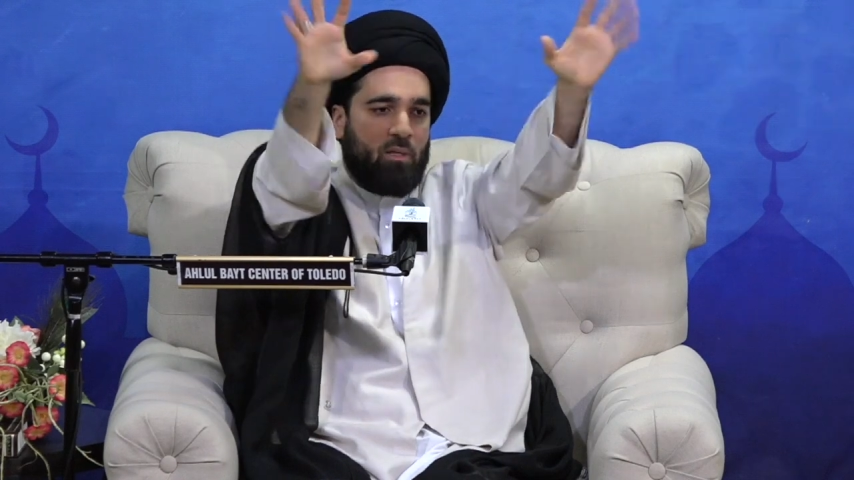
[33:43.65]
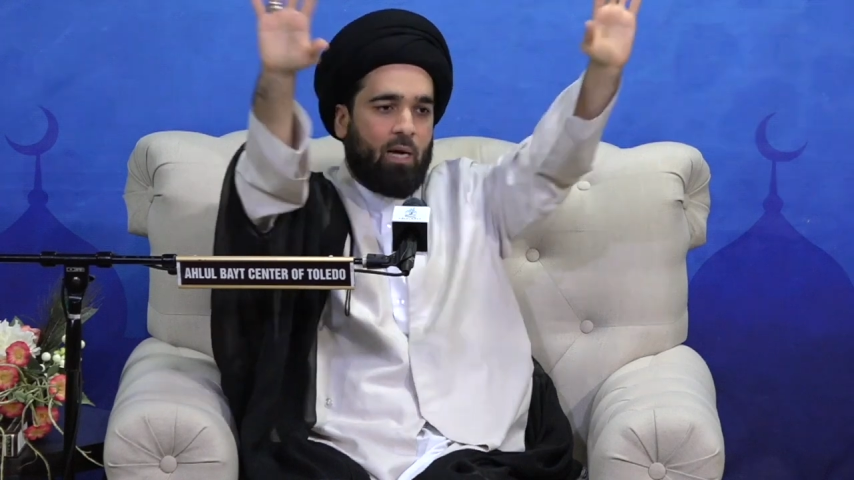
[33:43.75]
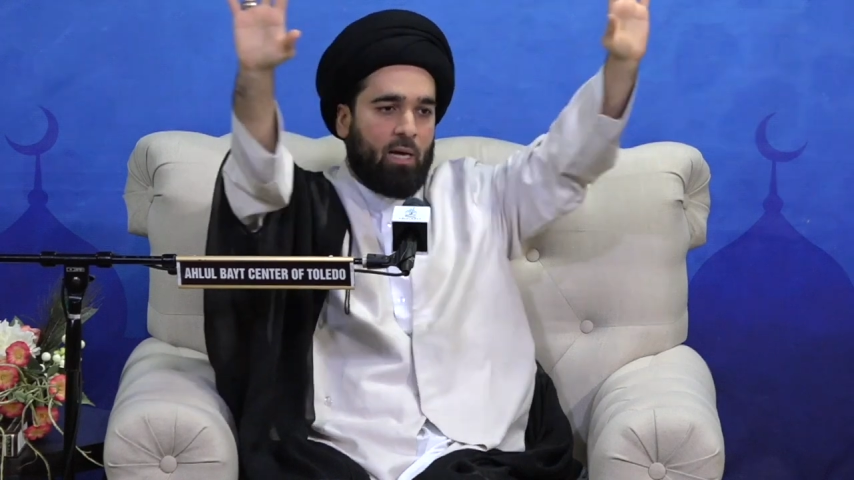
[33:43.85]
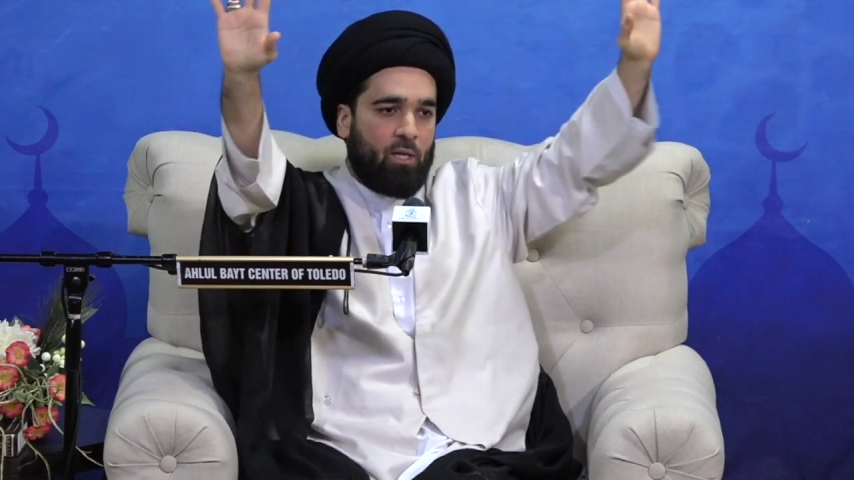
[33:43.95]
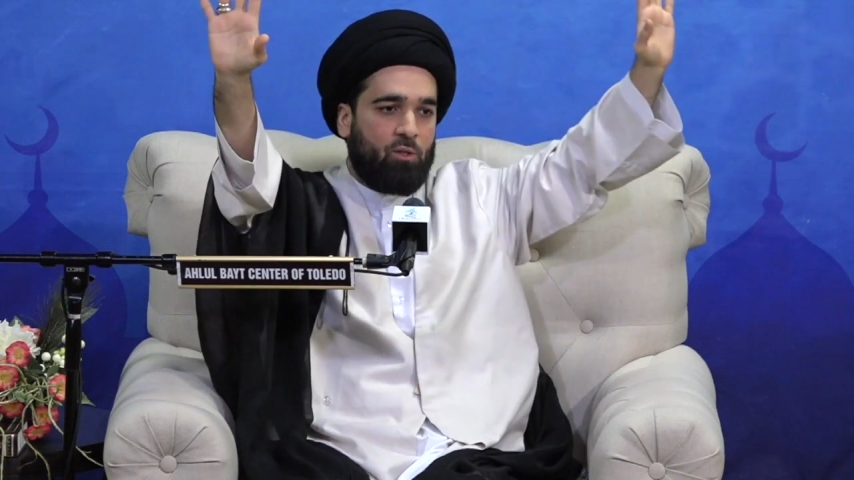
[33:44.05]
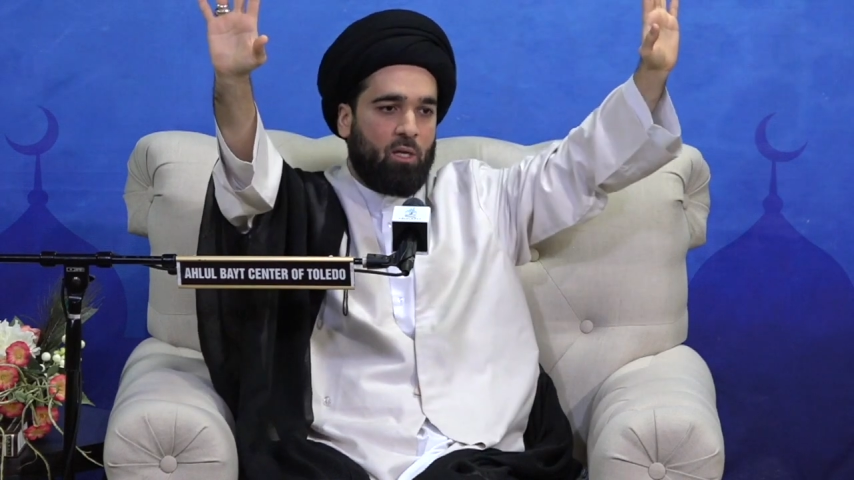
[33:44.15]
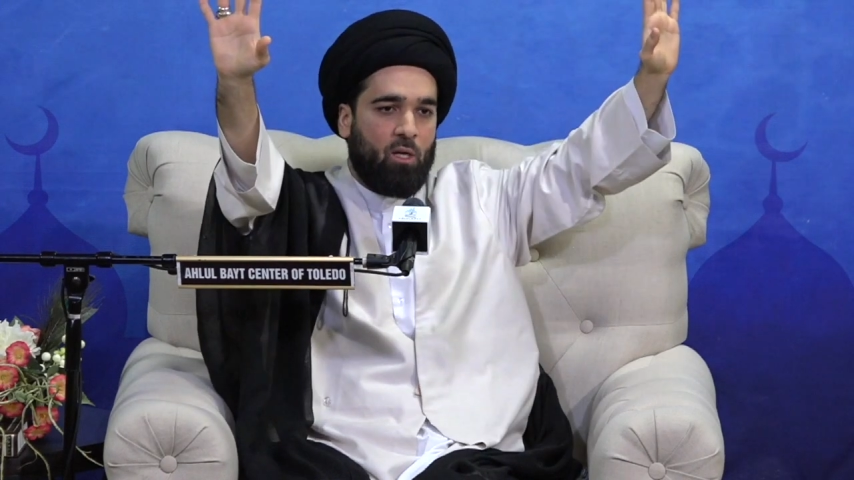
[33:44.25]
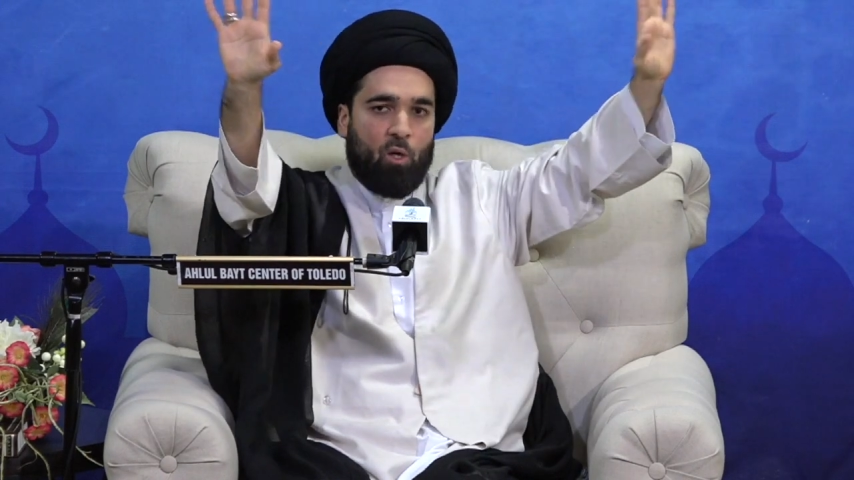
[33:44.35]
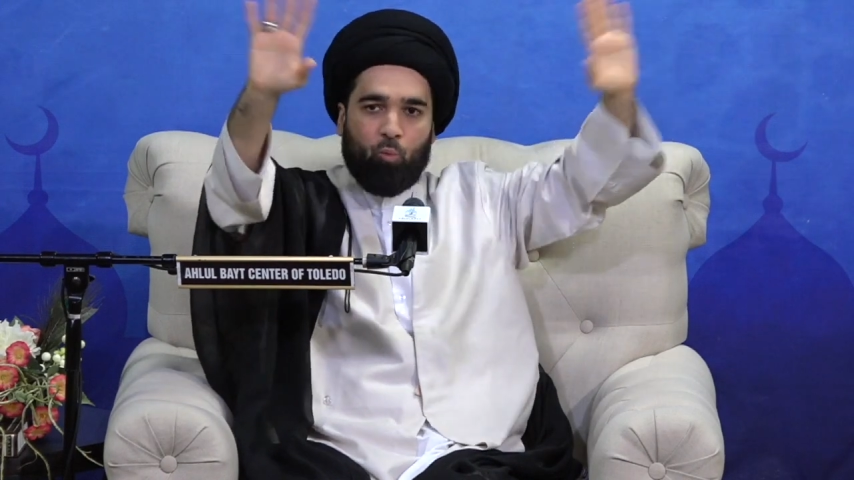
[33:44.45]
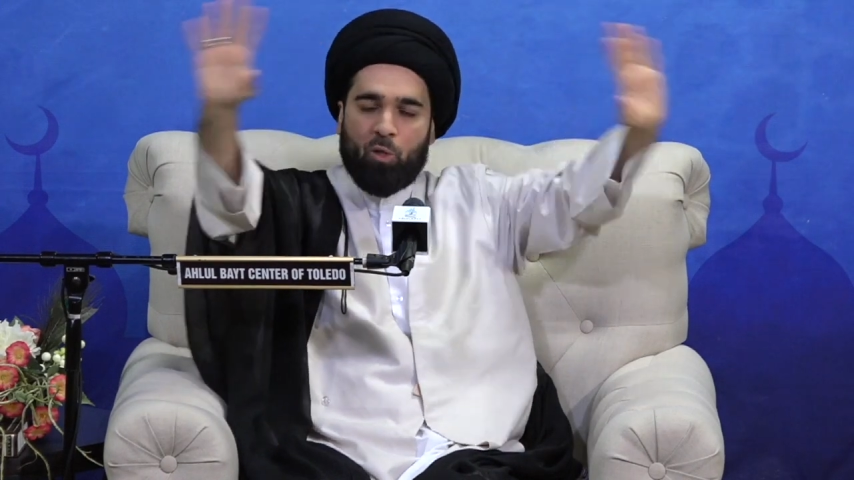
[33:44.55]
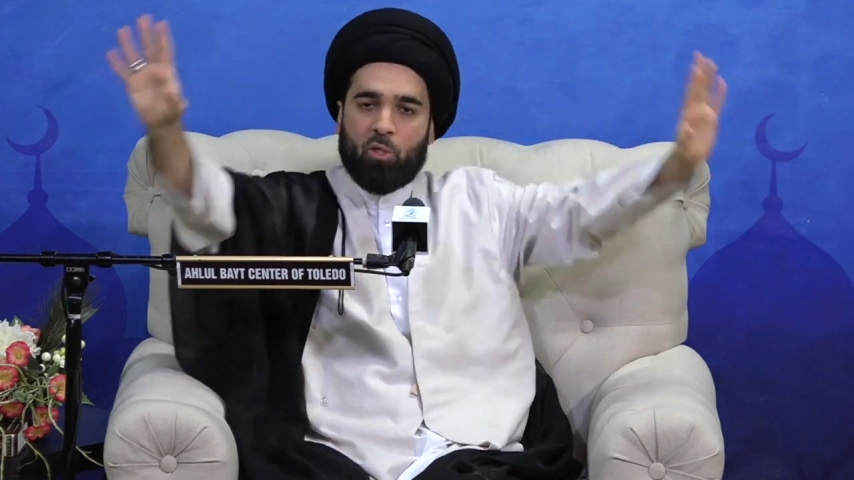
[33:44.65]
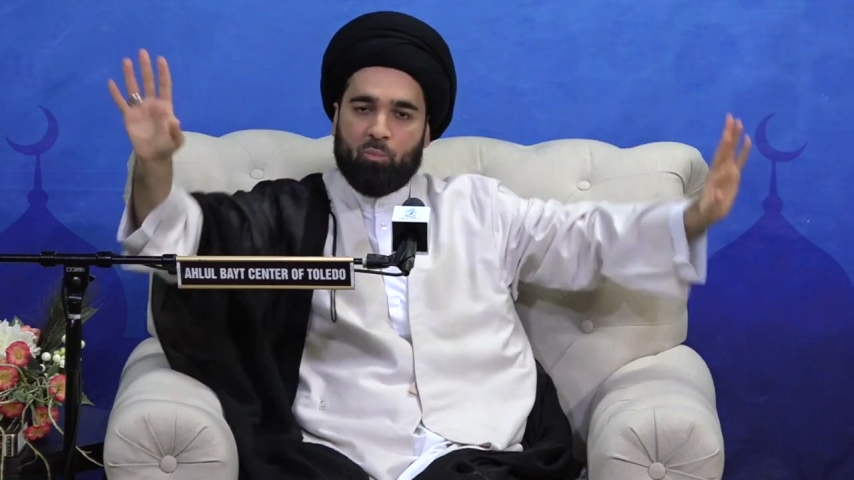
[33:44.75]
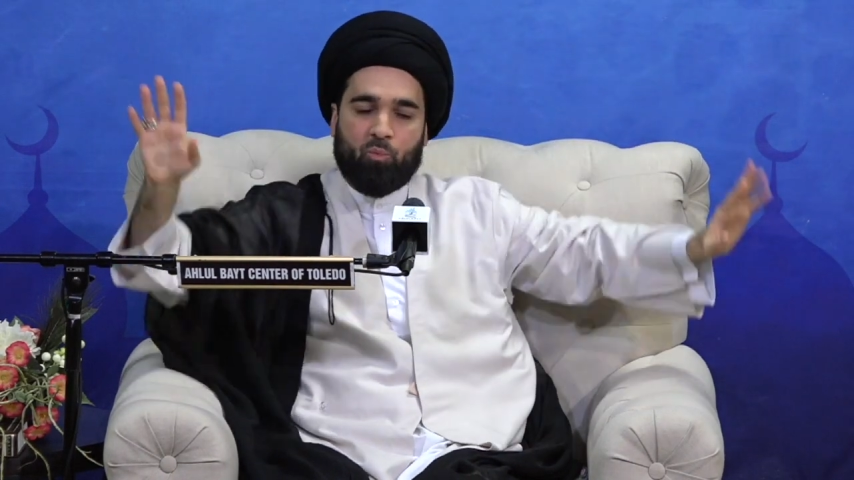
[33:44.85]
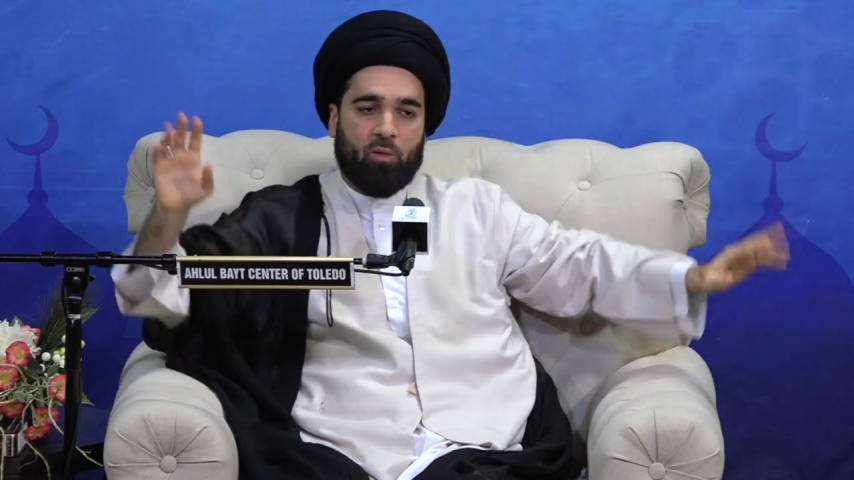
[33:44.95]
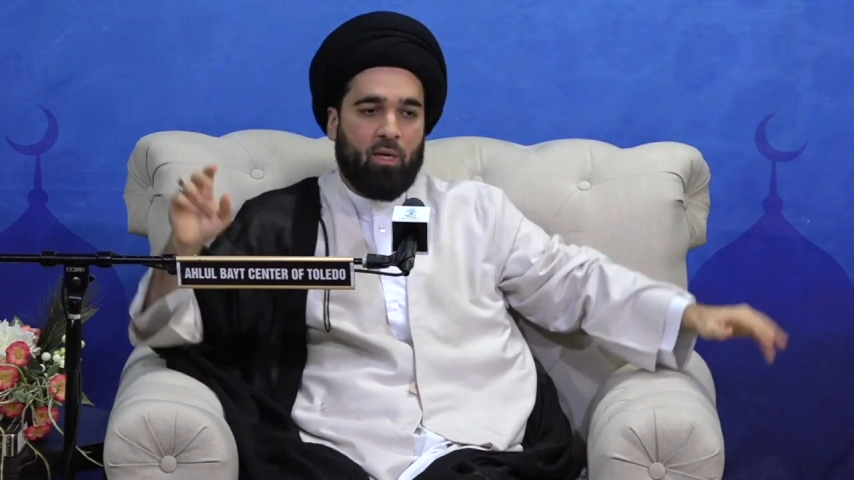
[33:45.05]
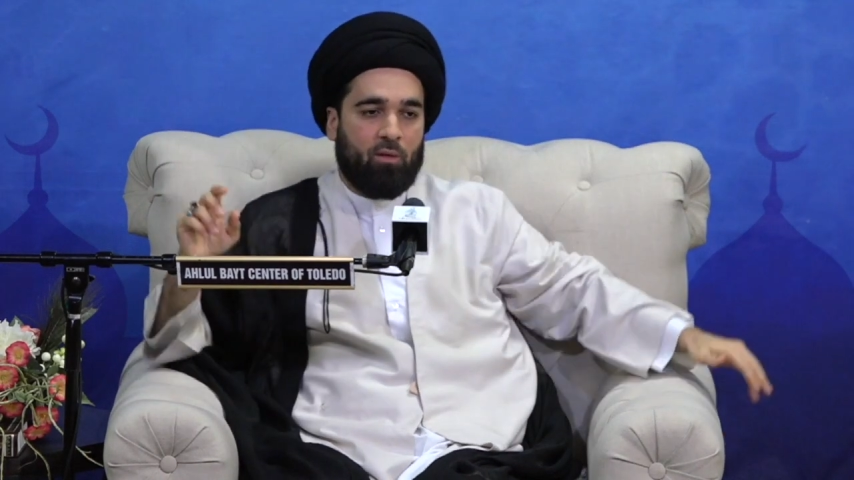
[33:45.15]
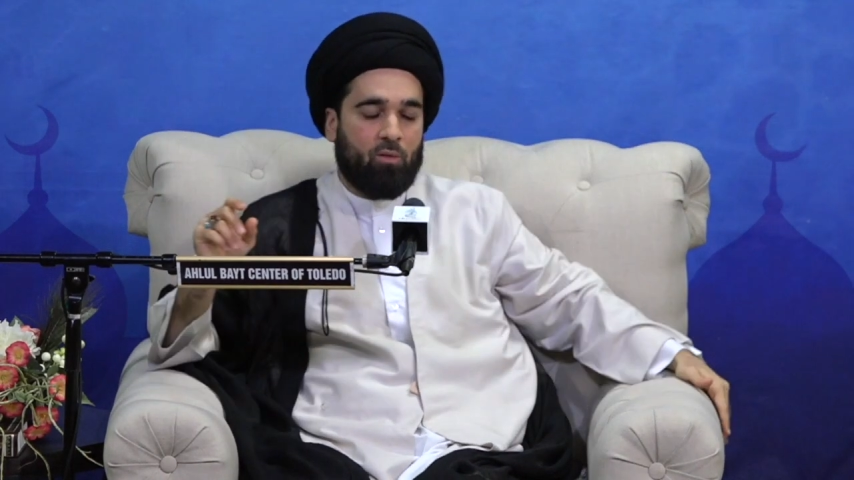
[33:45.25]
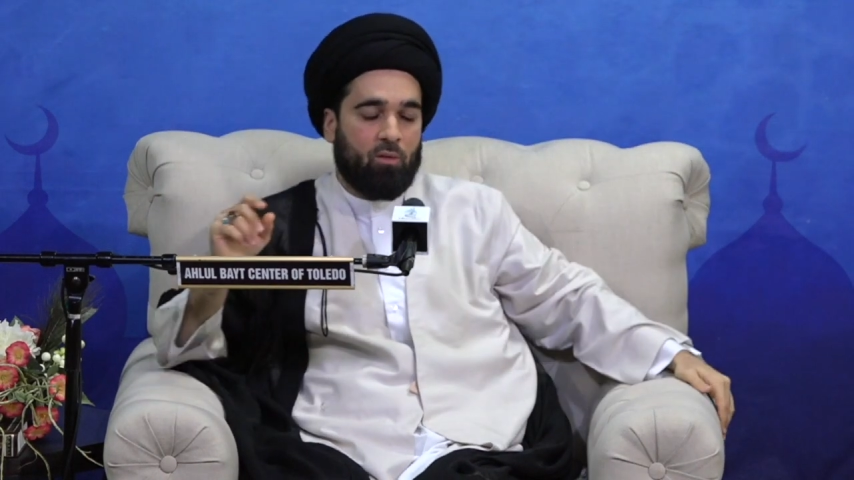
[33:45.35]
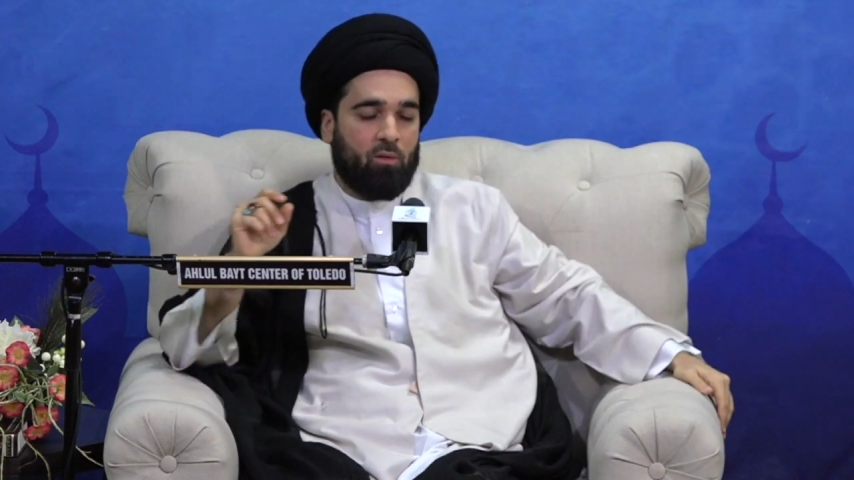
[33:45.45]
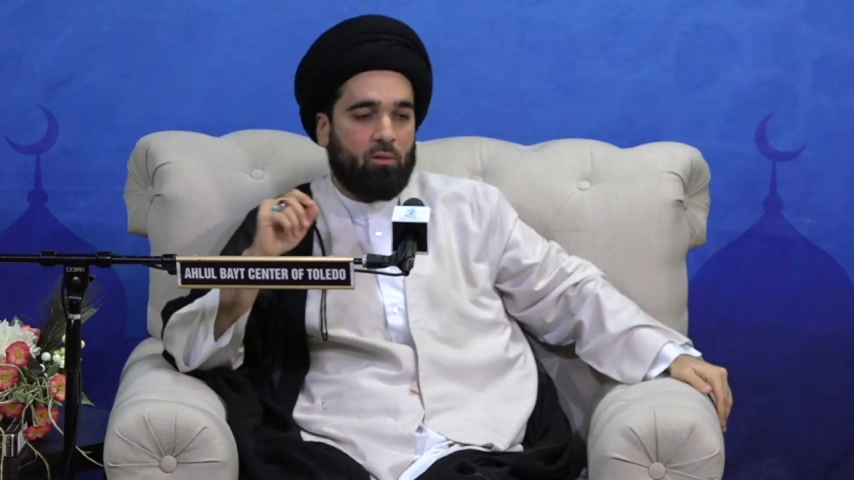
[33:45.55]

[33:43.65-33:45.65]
Aisha. We should protect her.